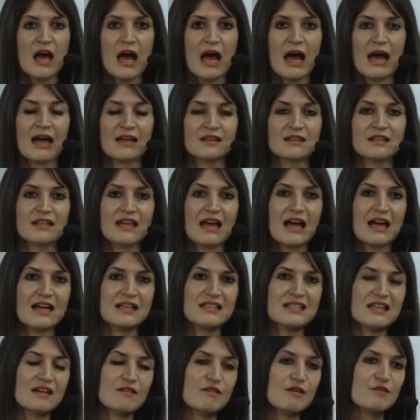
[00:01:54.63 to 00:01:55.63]
And the
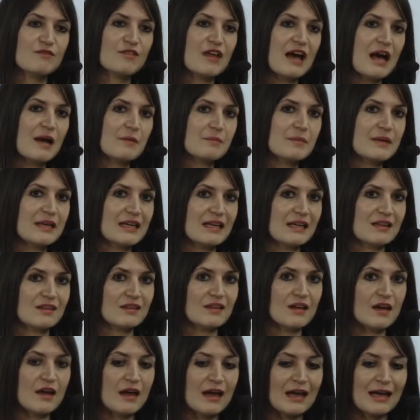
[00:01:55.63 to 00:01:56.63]
idea of that being
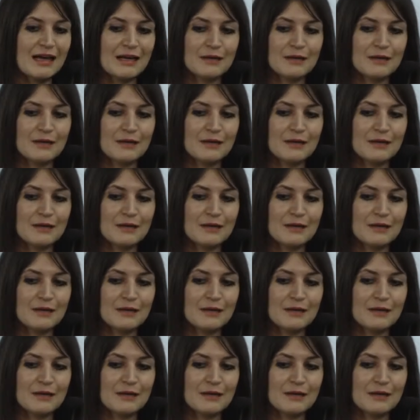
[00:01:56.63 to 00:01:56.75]
that